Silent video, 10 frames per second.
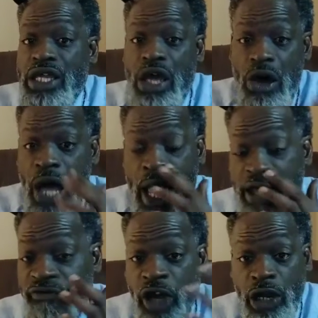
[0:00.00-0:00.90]
yo, I
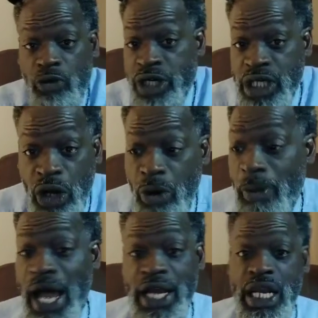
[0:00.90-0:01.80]
ain't fucking with
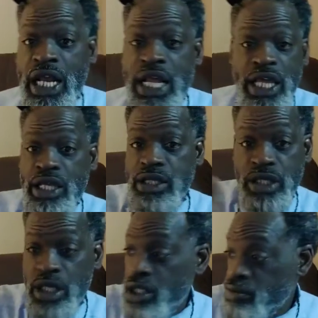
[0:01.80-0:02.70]
nobody that ain't
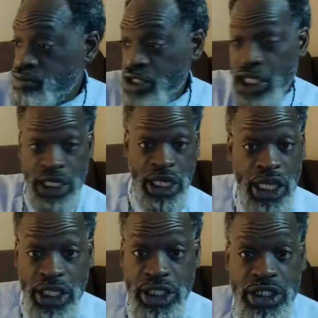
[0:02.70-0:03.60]
in
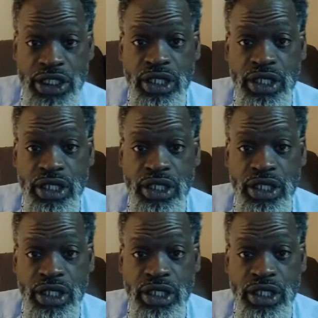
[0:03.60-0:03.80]
this,